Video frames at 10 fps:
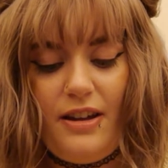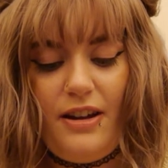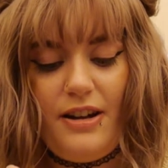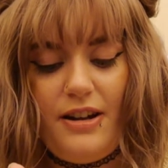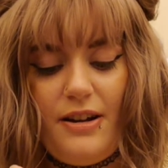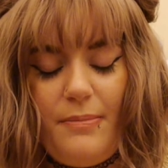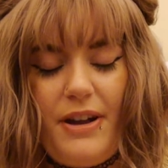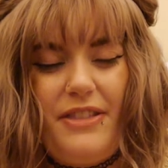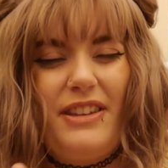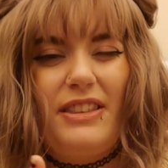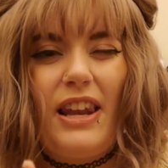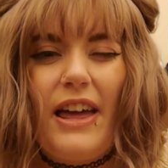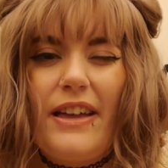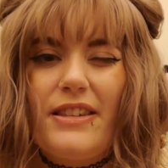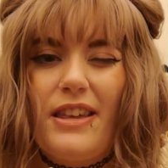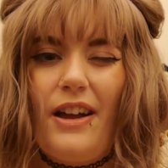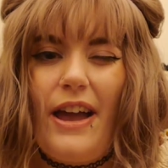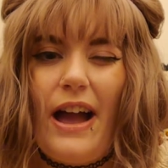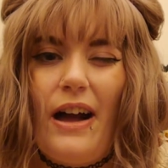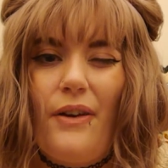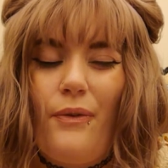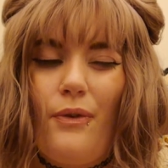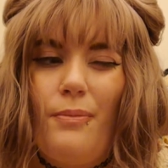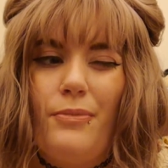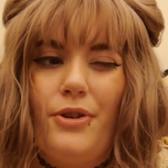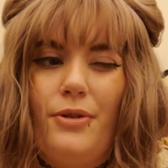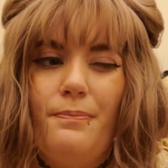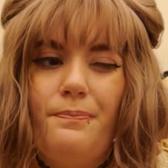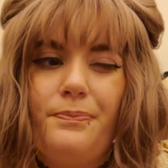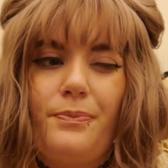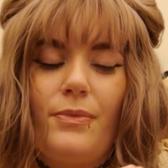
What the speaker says: I think the last thing I had from them